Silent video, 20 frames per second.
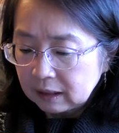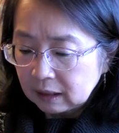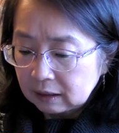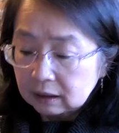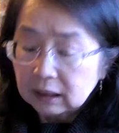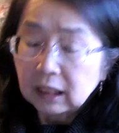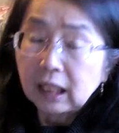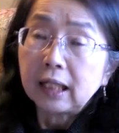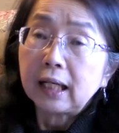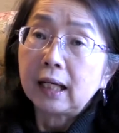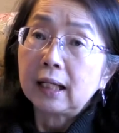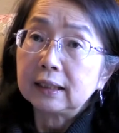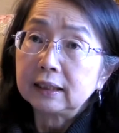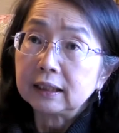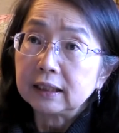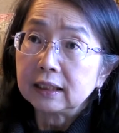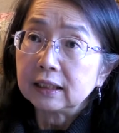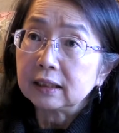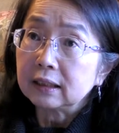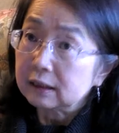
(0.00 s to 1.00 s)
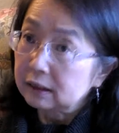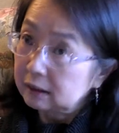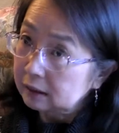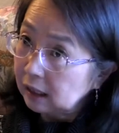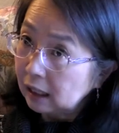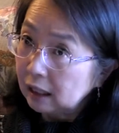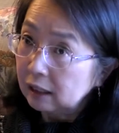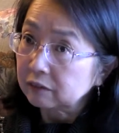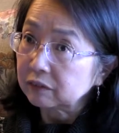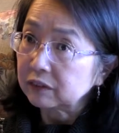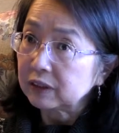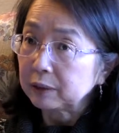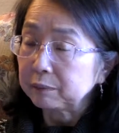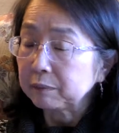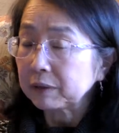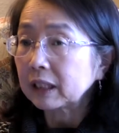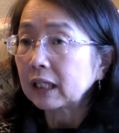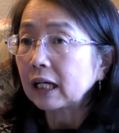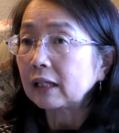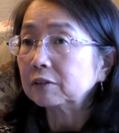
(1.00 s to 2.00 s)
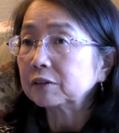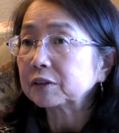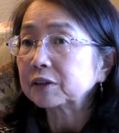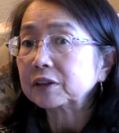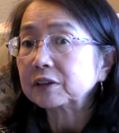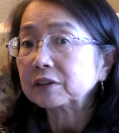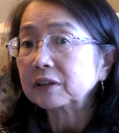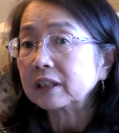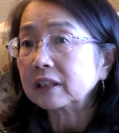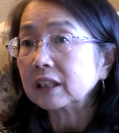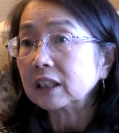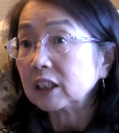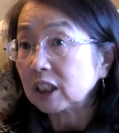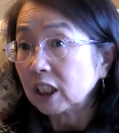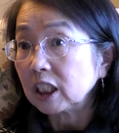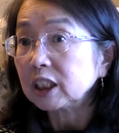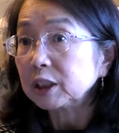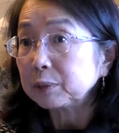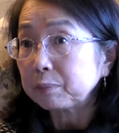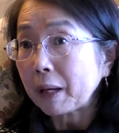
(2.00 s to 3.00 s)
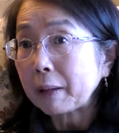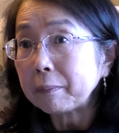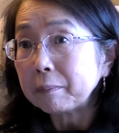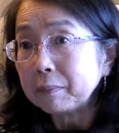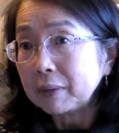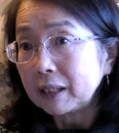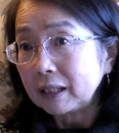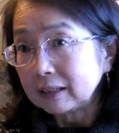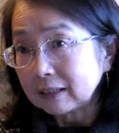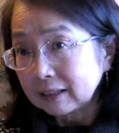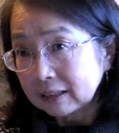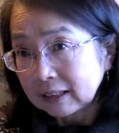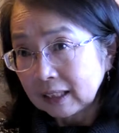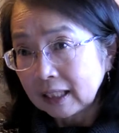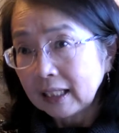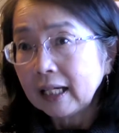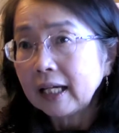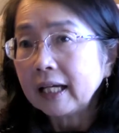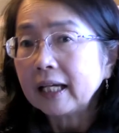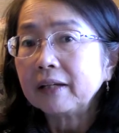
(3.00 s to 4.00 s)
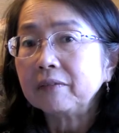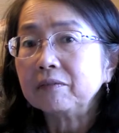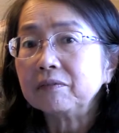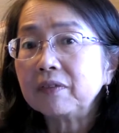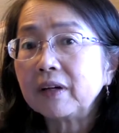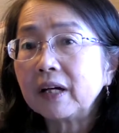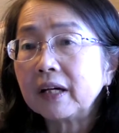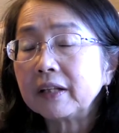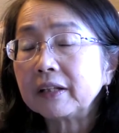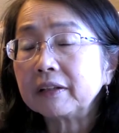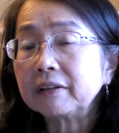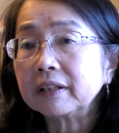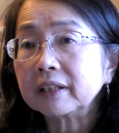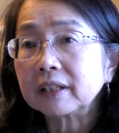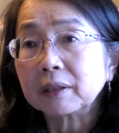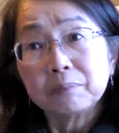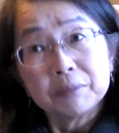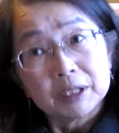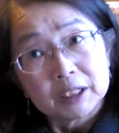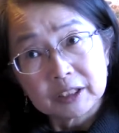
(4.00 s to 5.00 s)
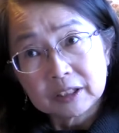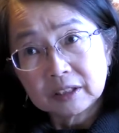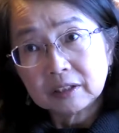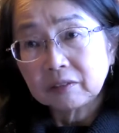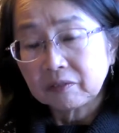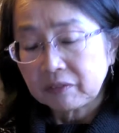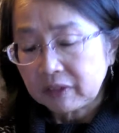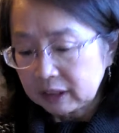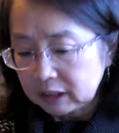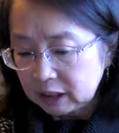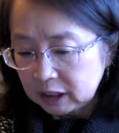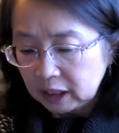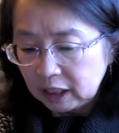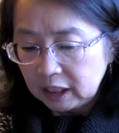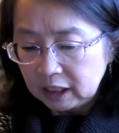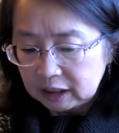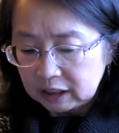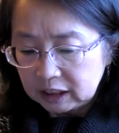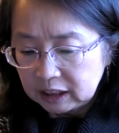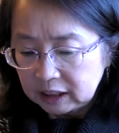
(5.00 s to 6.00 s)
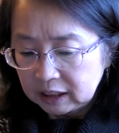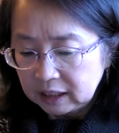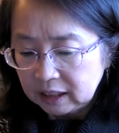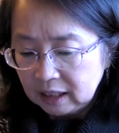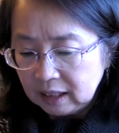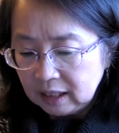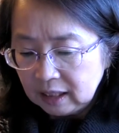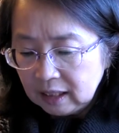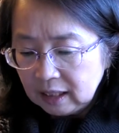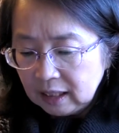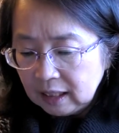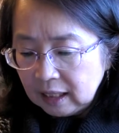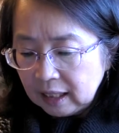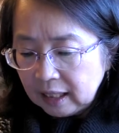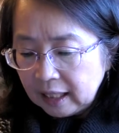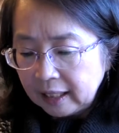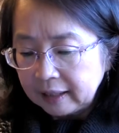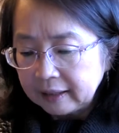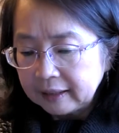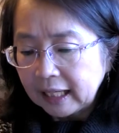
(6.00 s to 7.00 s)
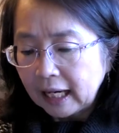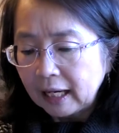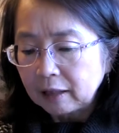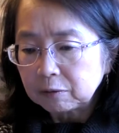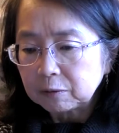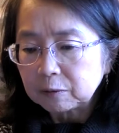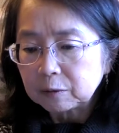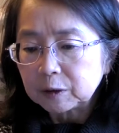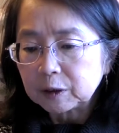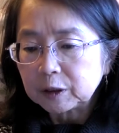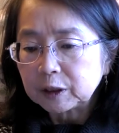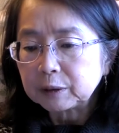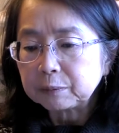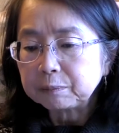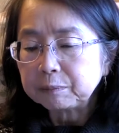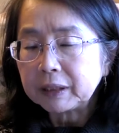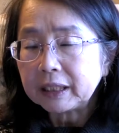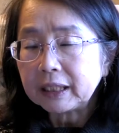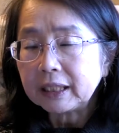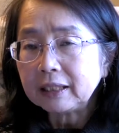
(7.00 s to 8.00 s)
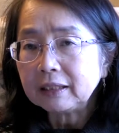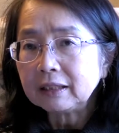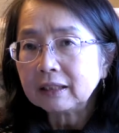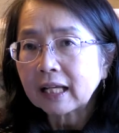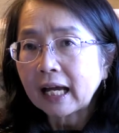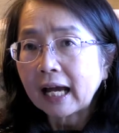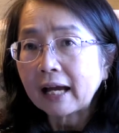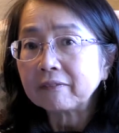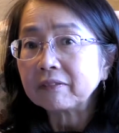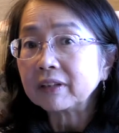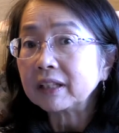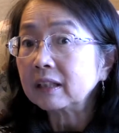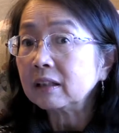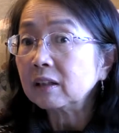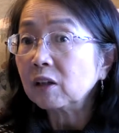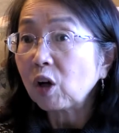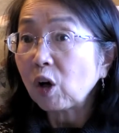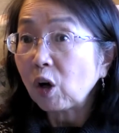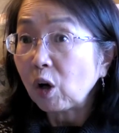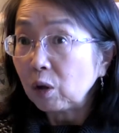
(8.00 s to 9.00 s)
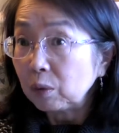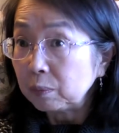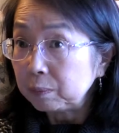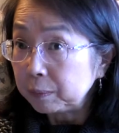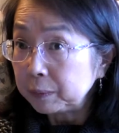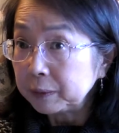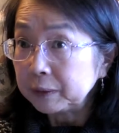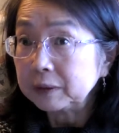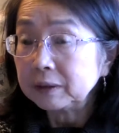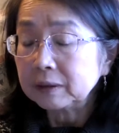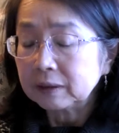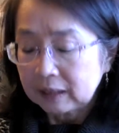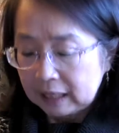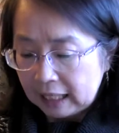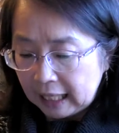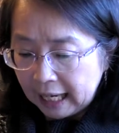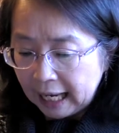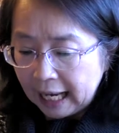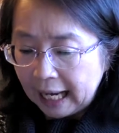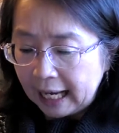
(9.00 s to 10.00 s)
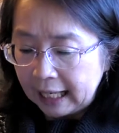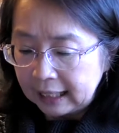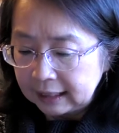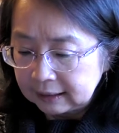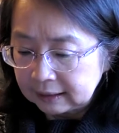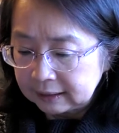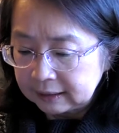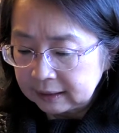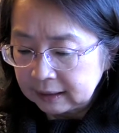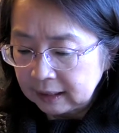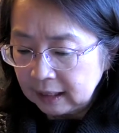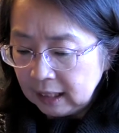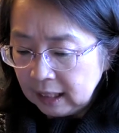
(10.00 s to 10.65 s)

the clergy, the staff team, the council and the church members in furthering the mission of the church. And that would mean having open and